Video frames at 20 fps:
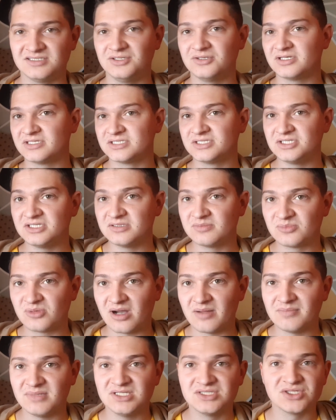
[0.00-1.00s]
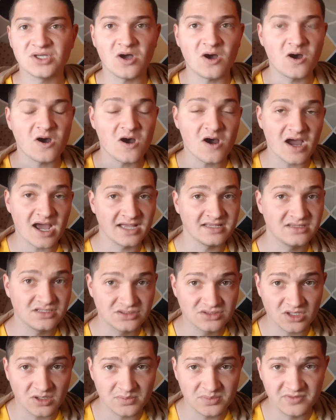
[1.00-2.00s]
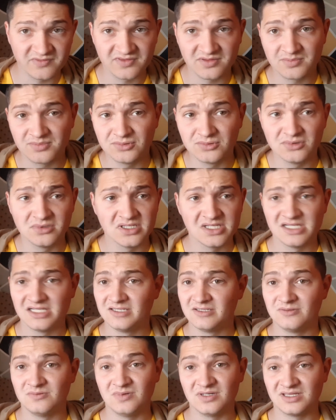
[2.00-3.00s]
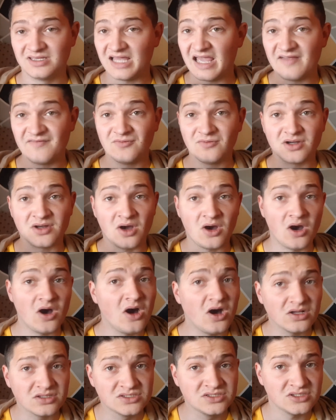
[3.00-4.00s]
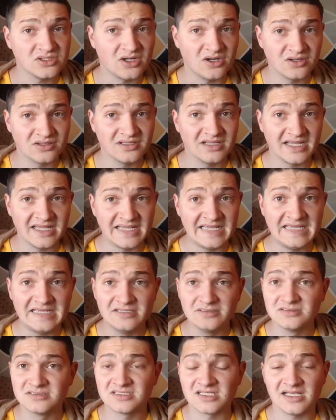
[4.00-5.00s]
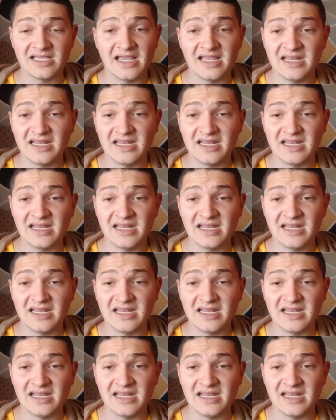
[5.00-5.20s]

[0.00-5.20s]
You can see the Brumbies are at the top of the pool with everyone hot on their heels.